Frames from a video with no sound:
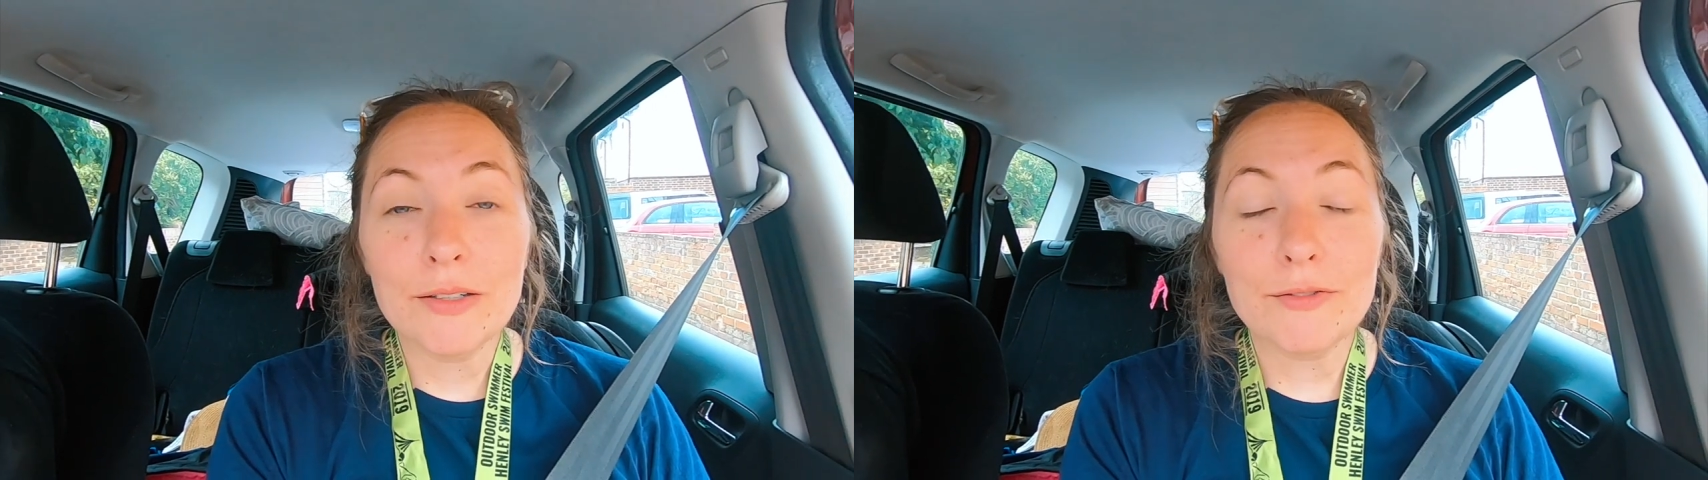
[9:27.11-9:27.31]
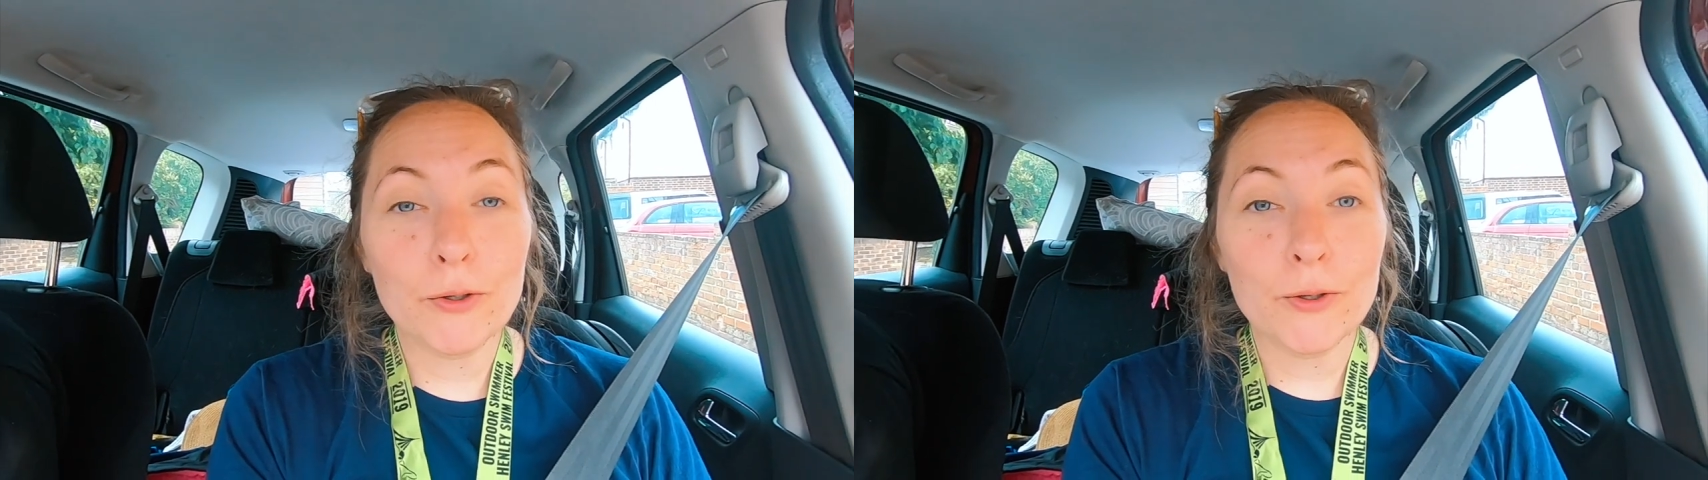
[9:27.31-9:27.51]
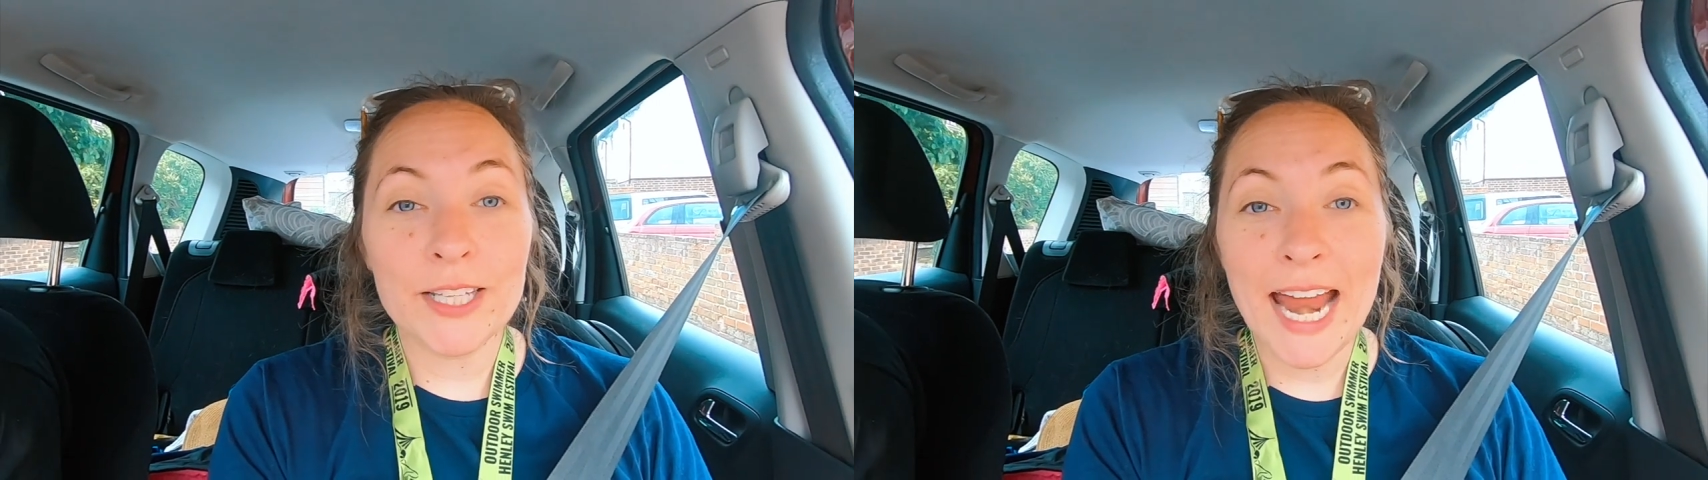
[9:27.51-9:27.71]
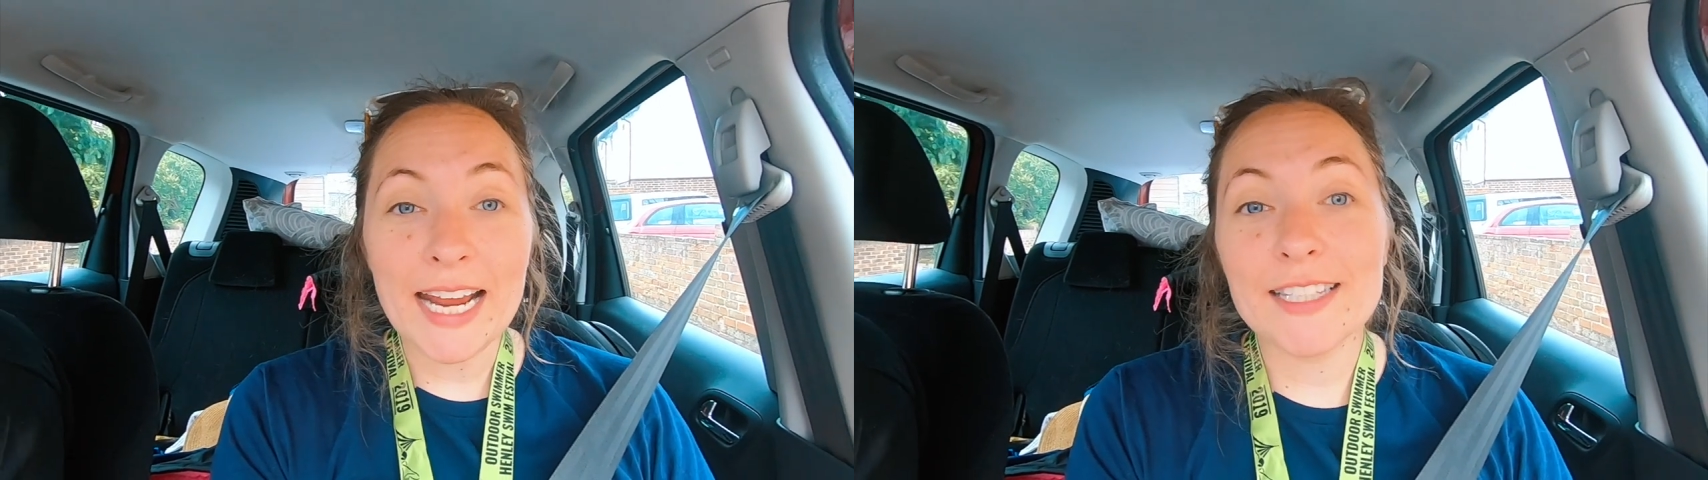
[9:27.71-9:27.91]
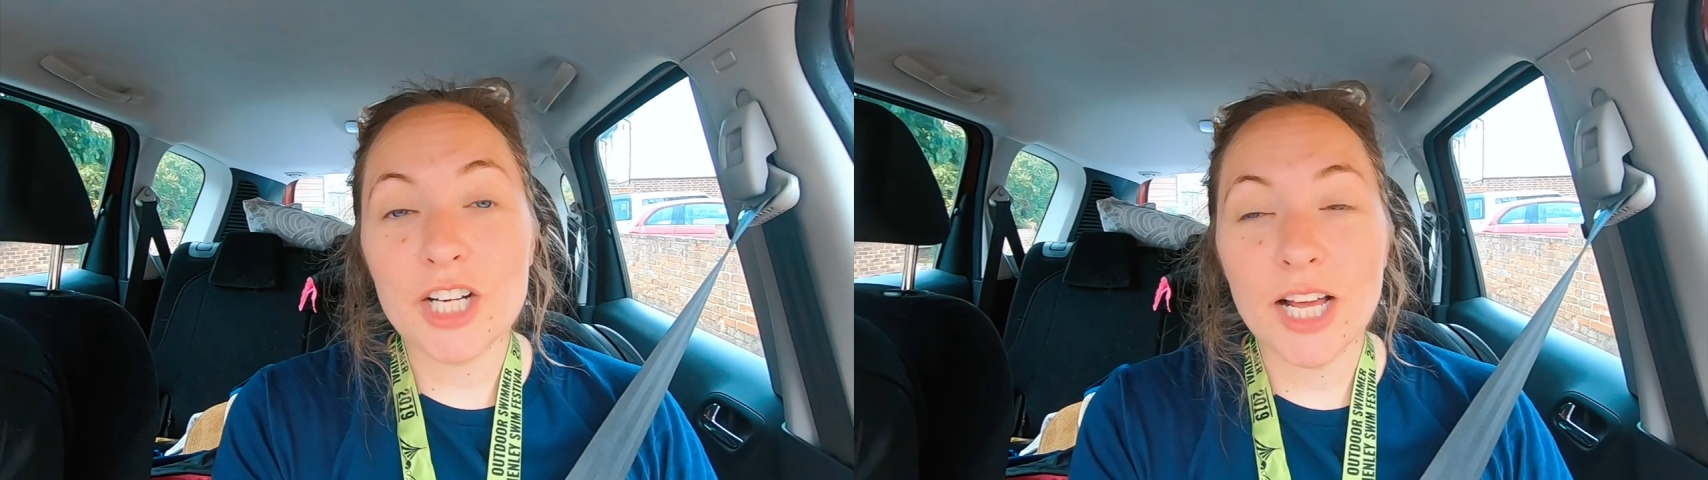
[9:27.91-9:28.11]
for the
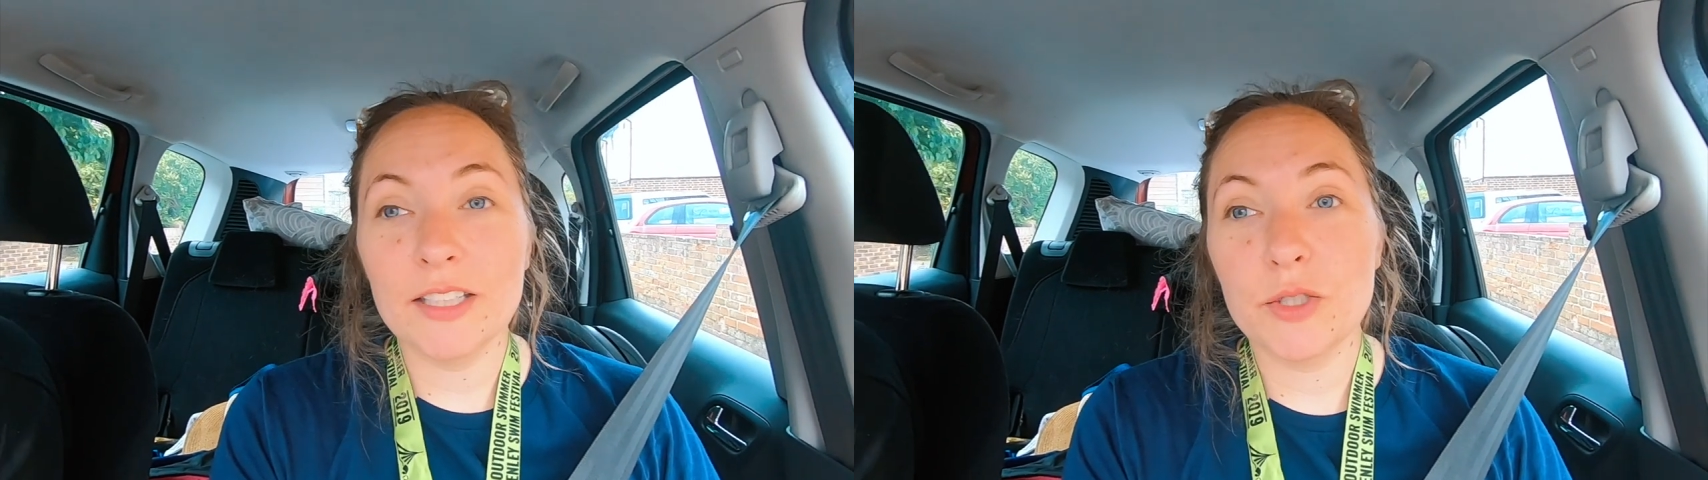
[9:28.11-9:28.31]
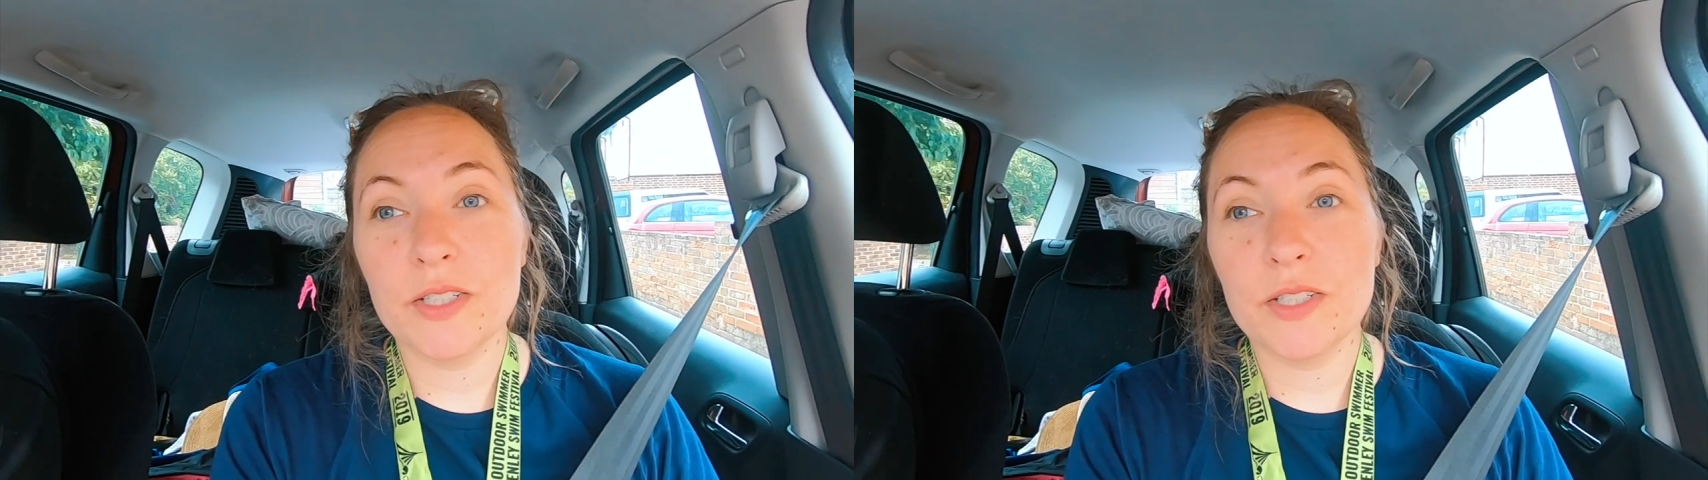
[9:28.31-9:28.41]
next challenge,